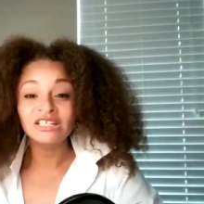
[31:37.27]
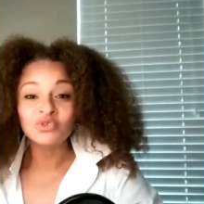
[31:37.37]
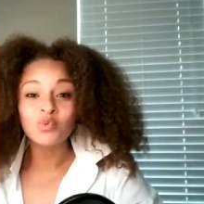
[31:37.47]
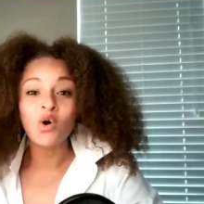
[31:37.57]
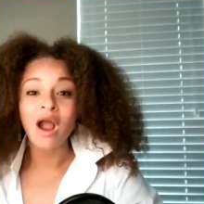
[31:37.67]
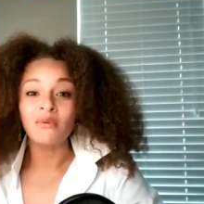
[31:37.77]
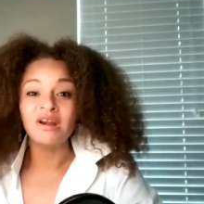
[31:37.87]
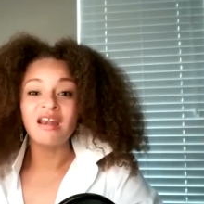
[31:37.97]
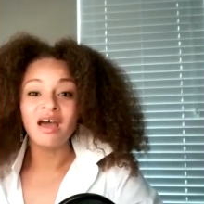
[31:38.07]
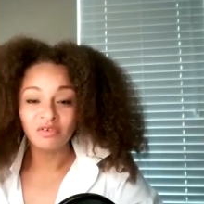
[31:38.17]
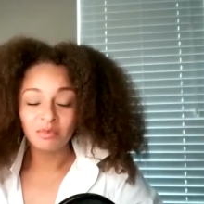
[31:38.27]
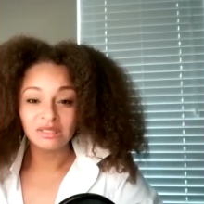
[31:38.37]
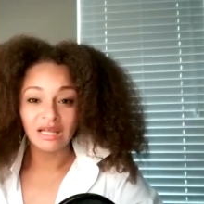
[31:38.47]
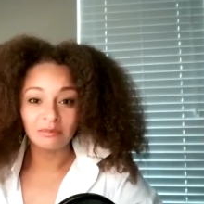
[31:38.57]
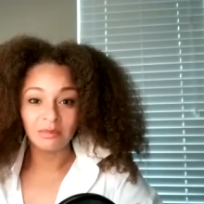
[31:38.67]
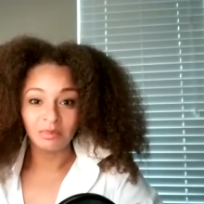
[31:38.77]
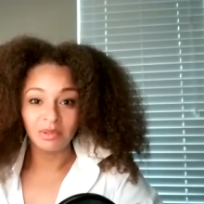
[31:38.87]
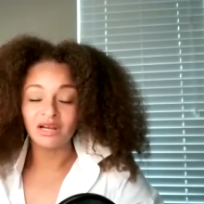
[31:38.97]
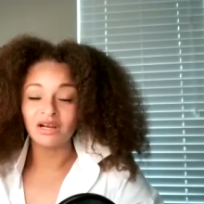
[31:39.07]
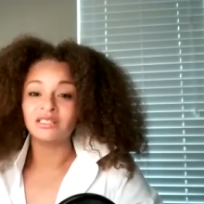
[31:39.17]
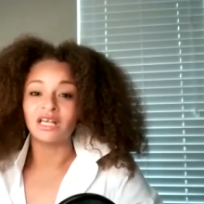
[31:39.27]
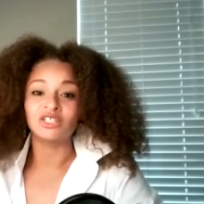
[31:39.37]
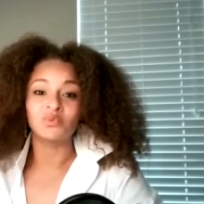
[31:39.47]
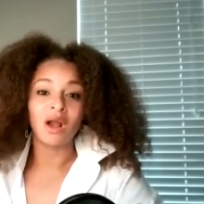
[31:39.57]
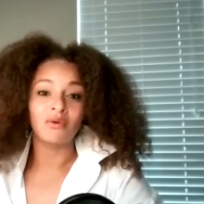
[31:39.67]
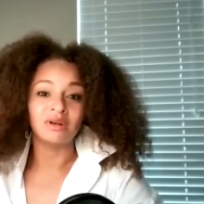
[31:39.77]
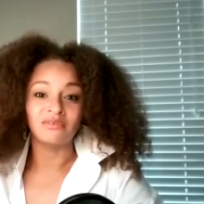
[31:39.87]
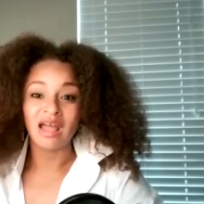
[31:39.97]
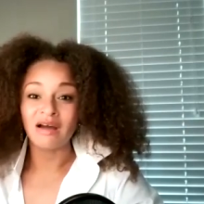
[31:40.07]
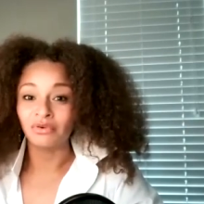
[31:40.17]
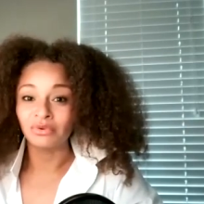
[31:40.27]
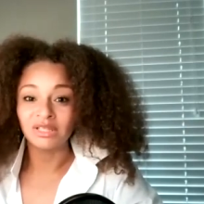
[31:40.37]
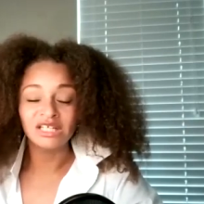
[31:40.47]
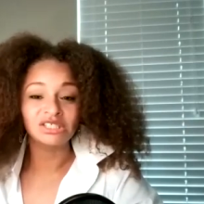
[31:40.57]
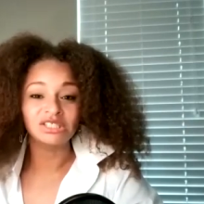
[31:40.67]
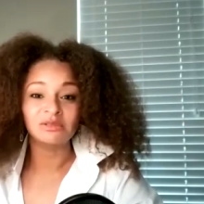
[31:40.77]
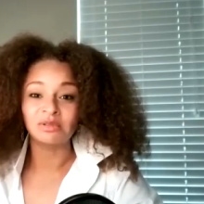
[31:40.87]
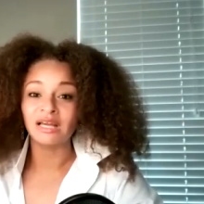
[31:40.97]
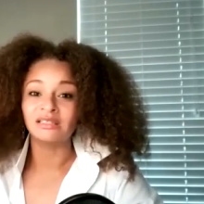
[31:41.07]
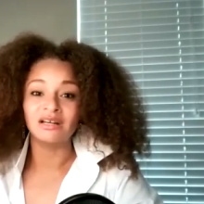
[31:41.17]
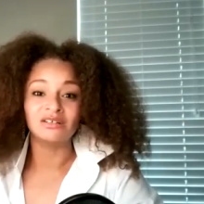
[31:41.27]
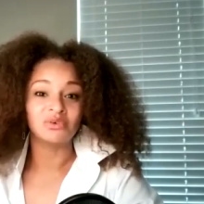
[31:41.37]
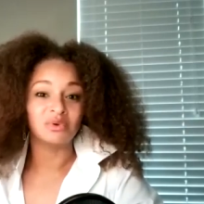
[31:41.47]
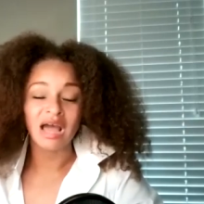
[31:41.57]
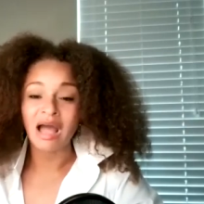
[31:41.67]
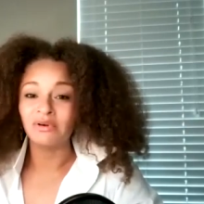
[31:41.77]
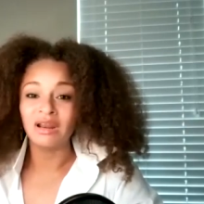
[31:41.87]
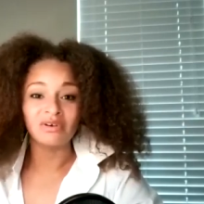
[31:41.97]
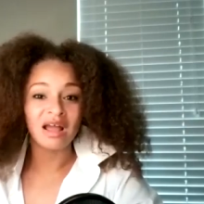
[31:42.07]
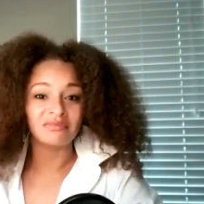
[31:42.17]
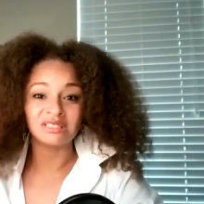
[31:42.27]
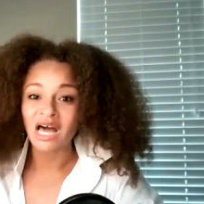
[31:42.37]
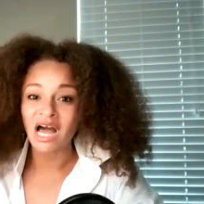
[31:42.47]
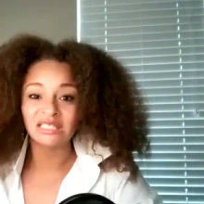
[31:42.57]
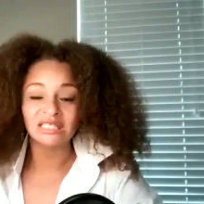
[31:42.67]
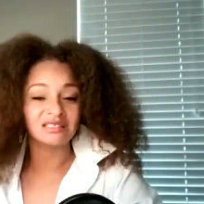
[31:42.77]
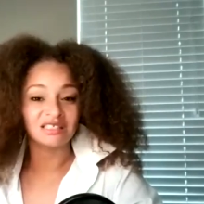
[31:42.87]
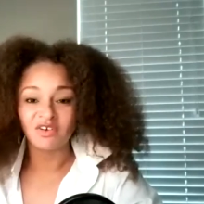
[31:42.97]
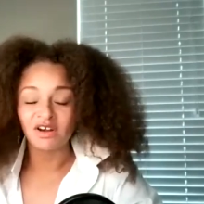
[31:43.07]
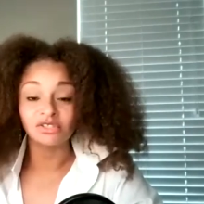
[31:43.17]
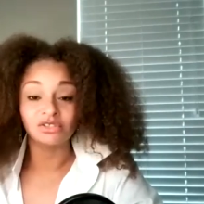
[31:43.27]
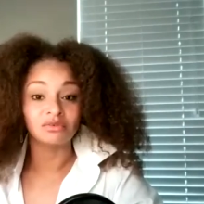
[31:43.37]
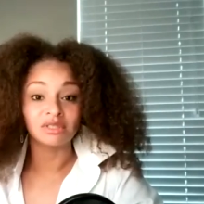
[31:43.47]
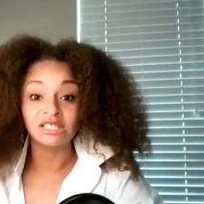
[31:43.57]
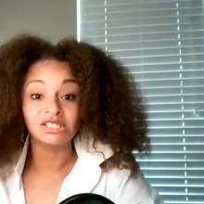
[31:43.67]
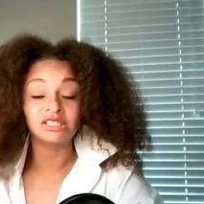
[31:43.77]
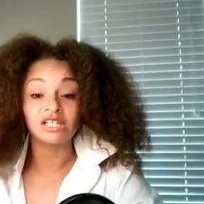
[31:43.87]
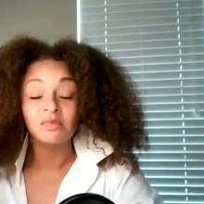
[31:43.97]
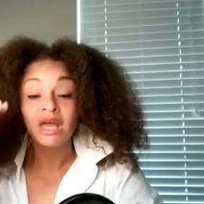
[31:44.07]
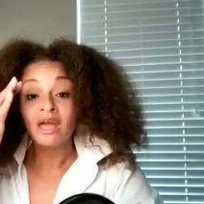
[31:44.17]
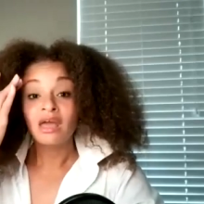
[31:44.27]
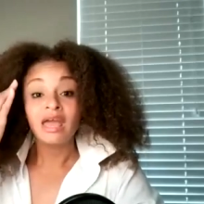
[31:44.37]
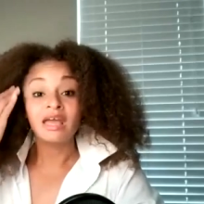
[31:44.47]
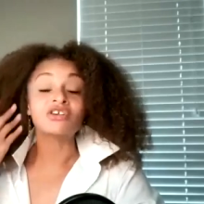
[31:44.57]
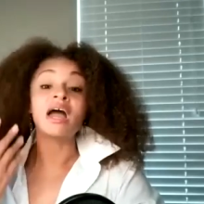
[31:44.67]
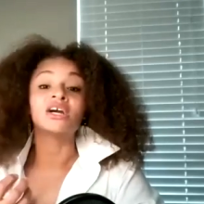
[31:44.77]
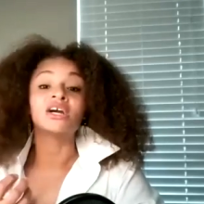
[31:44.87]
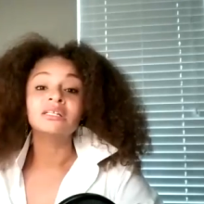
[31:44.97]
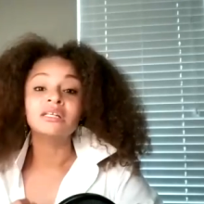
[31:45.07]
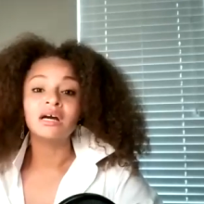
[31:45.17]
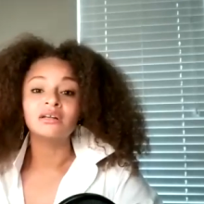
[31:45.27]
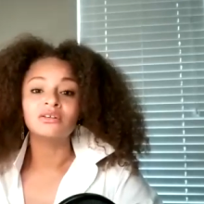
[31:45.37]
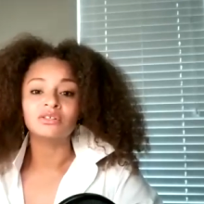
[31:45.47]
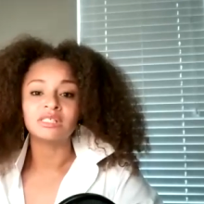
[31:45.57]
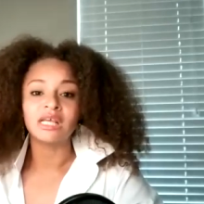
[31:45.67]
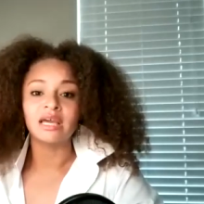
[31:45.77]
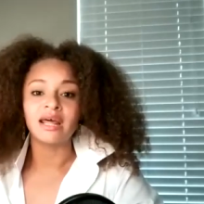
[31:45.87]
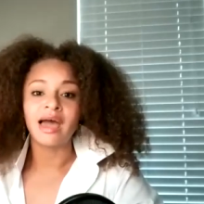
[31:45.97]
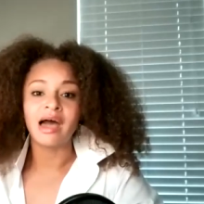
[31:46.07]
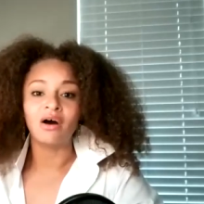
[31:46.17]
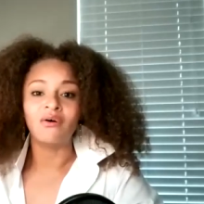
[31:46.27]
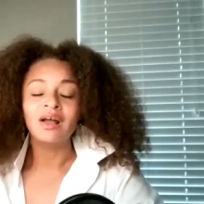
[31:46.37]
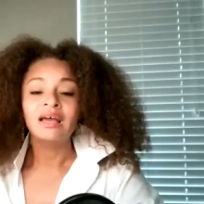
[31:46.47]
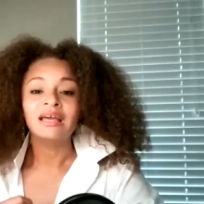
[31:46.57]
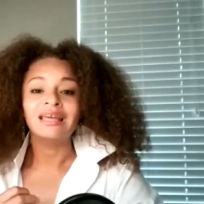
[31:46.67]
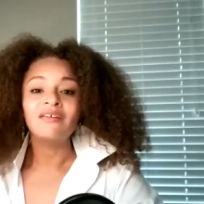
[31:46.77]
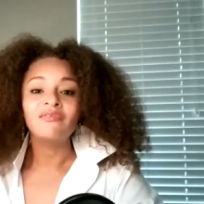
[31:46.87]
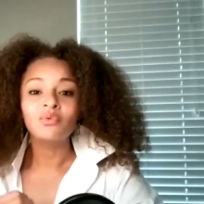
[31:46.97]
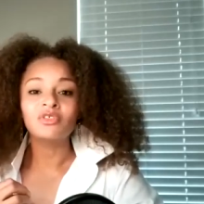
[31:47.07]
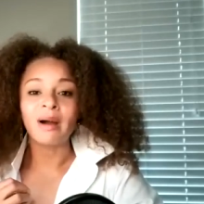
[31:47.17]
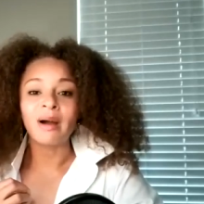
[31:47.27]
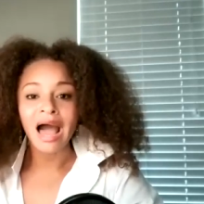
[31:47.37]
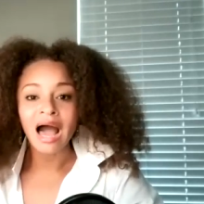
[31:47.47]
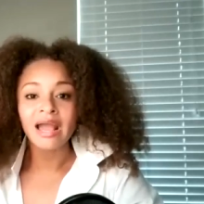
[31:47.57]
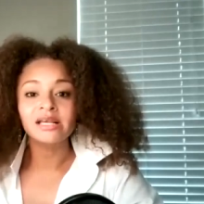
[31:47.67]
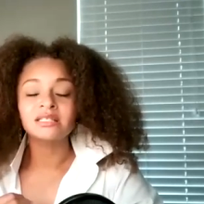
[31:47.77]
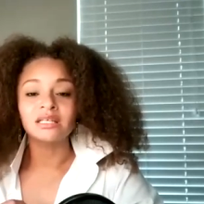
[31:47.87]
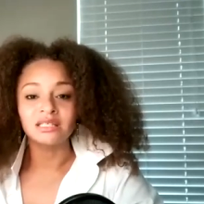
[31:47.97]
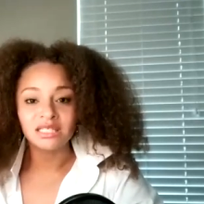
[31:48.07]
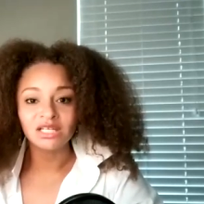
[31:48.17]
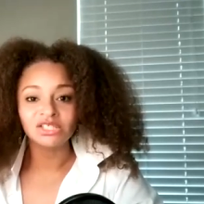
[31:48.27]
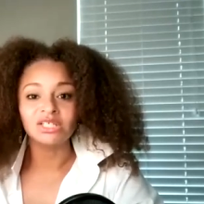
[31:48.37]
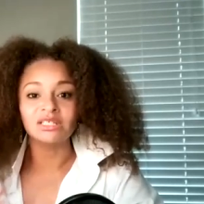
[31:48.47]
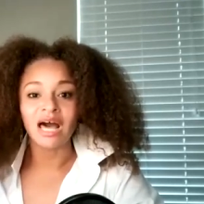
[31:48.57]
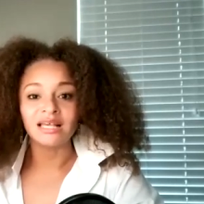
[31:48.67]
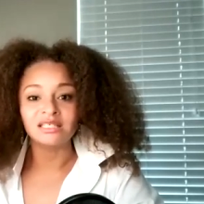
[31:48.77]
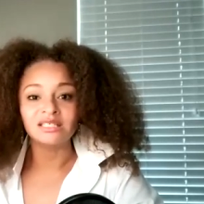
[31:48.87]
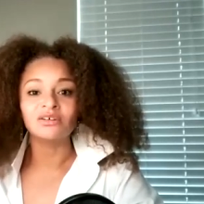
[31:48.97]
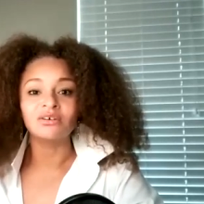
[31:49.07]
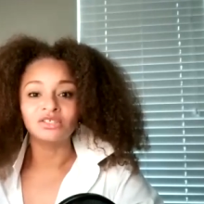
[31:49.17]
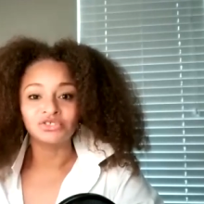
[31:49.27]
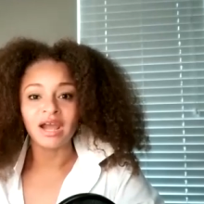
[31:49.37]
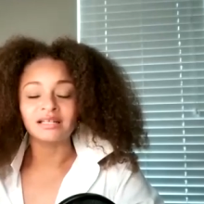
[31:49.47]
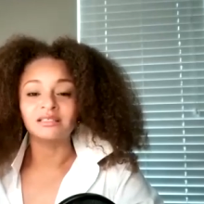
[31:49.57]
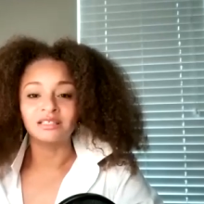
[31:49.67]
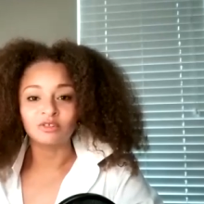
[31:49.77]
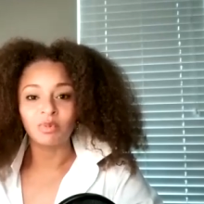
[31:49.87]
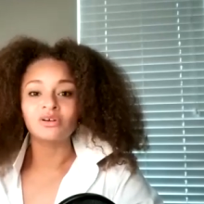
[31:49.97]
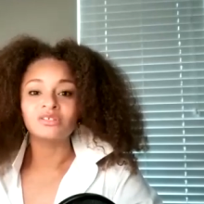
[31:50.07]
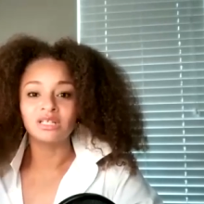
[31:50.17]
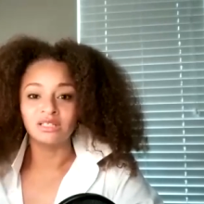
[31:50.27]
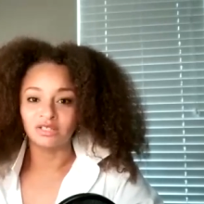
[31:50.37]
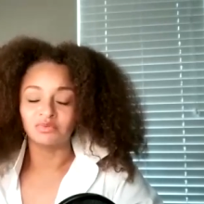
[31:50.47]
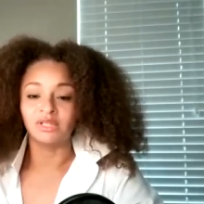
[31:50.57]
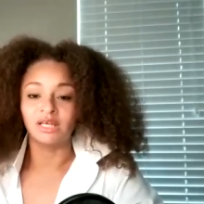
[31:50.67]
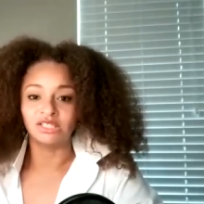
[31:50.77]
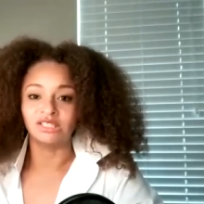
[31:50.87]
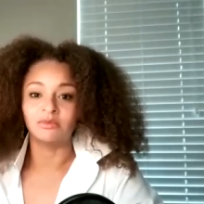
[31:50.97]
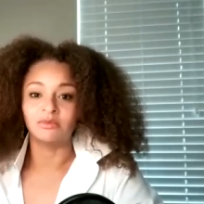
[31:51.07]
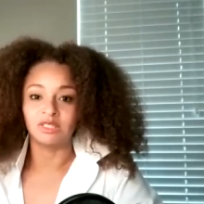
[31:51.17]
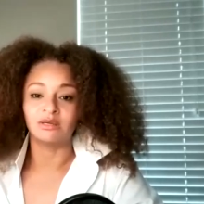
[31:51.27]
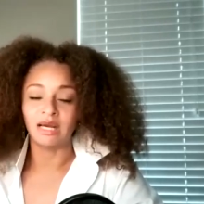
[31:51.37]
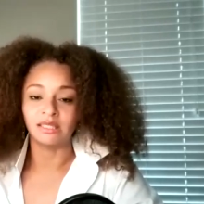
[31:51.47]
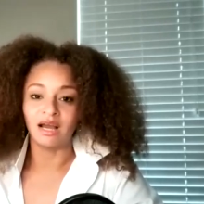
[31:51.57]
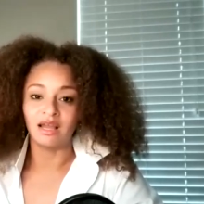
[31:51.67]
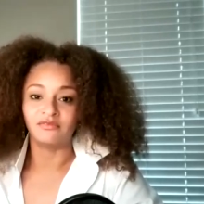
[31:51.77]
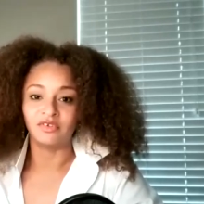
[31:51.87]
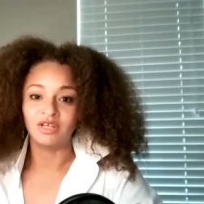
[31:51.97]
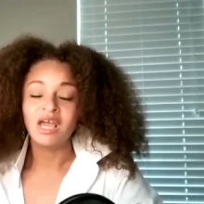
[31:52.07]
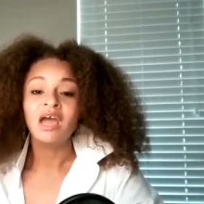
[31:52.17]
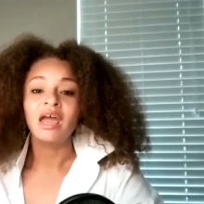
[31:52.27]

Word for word: i swore i would never be like my parents i swear i would never have a relationship like theirs it mm. would, i would never have a toxic dysfunctional relationship and so i couldn't understand how even with my highest intentions, I still attracted this person and this relationship into my life.